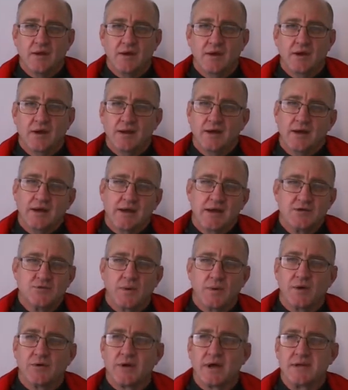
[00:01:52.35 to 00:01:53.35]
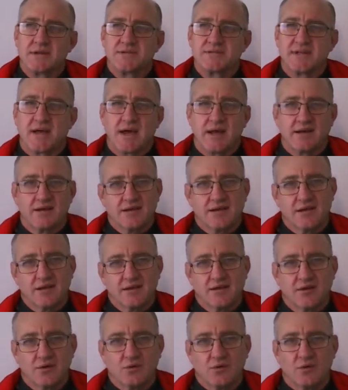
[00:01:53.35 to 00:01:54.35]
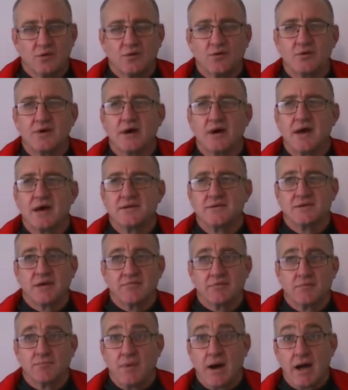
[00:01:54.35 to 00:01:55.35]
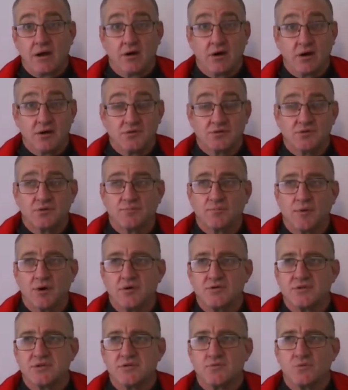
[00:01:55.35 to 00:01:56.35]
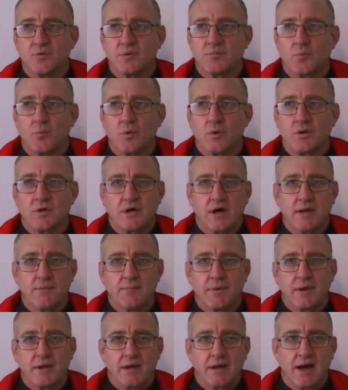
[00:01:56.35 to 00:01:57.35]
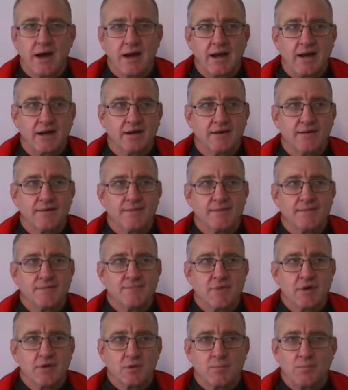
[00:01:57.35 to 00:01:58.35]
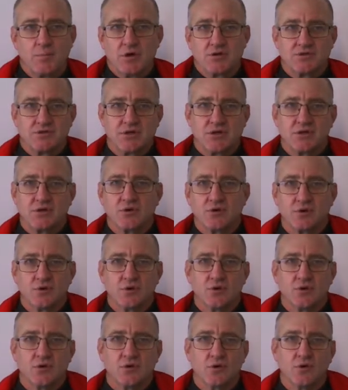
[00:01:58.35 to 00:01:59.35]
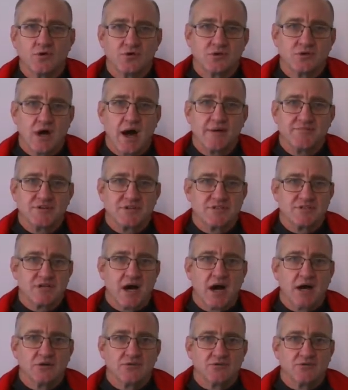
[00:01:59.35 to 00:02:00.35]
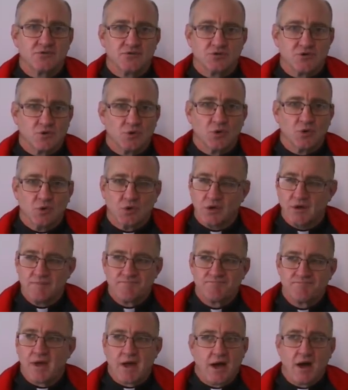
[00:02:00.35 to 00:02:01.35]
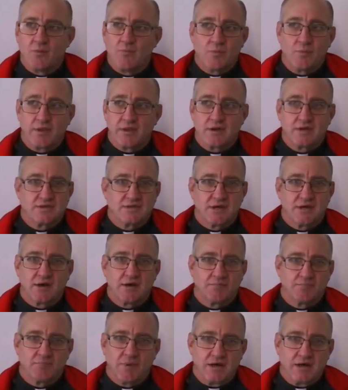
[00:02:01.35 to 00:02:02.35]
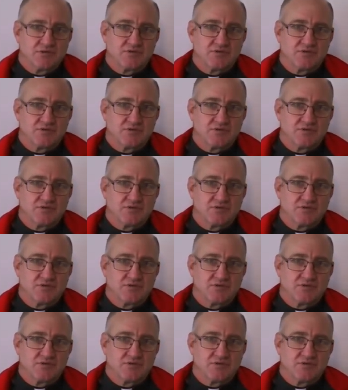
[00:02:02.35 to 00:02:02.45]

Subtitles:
And I guess we could understand the law as given by God to Moses would kind of be like the person who drives a child to school, whether it's a bus